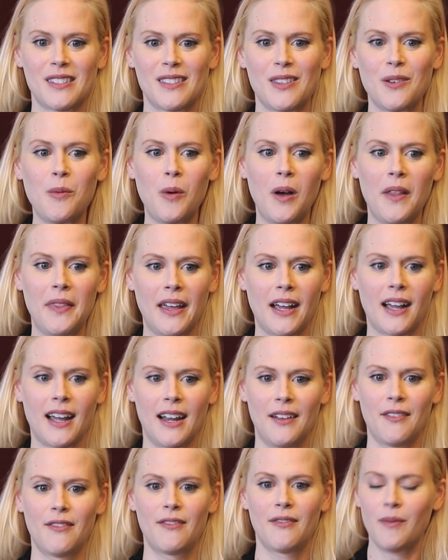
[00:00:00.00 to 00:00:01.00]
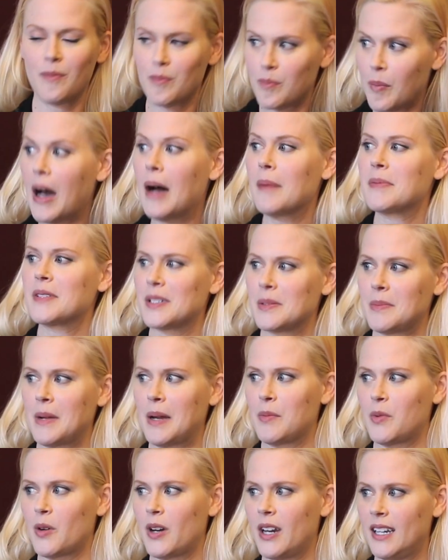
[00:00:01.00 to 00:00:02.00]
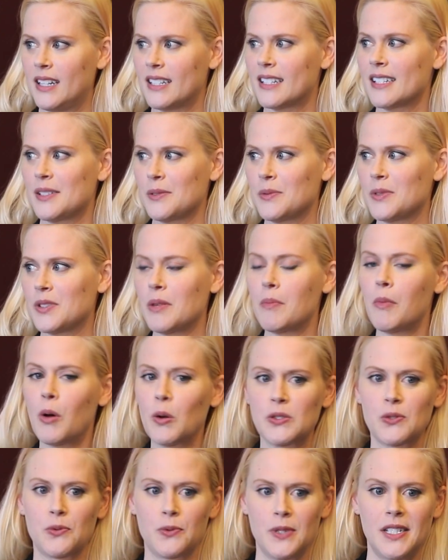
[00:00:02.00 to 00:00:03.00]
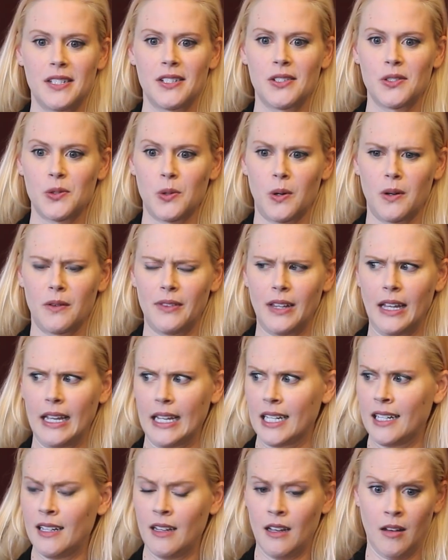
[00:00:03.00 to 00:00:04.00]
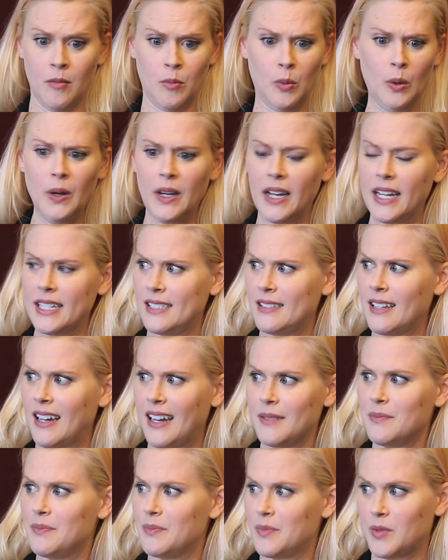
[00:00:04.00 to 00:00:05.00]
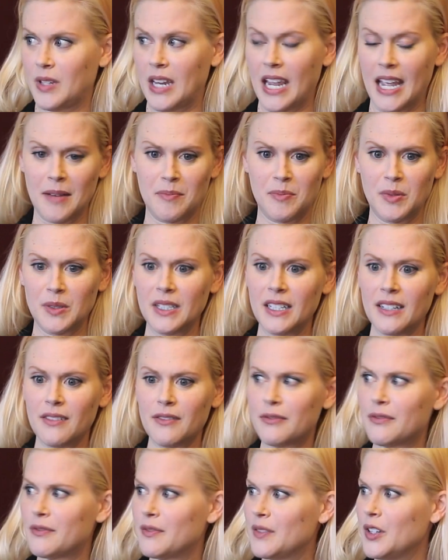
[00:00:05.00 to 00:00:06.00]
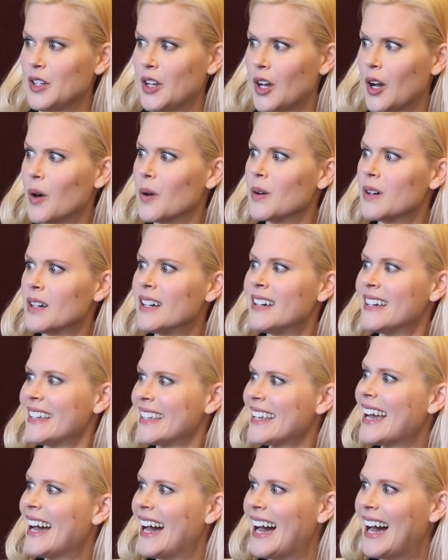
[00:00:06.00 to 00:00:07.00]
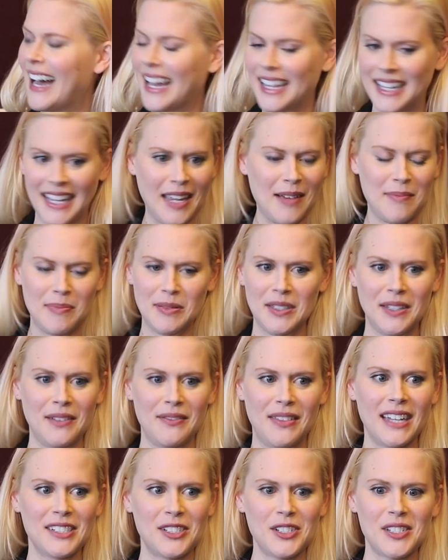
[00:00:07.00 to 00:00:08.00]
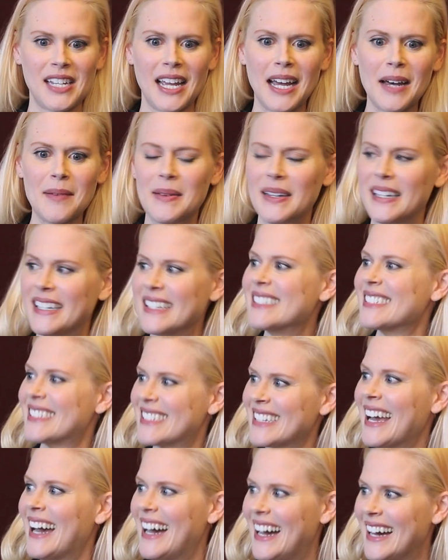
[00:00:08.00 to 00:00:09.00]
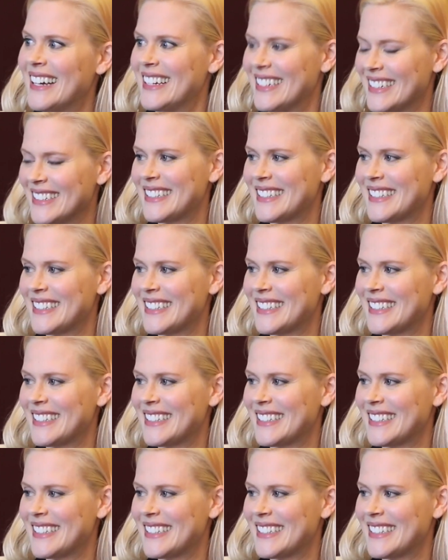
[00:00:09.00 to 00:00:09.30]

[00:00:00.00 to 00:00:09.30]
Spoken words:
the one that kind of popped into my brain, because it was the most recent sort of like, boy, I can't believe, you know. Yeah, I can't believe that just happened. Yeah,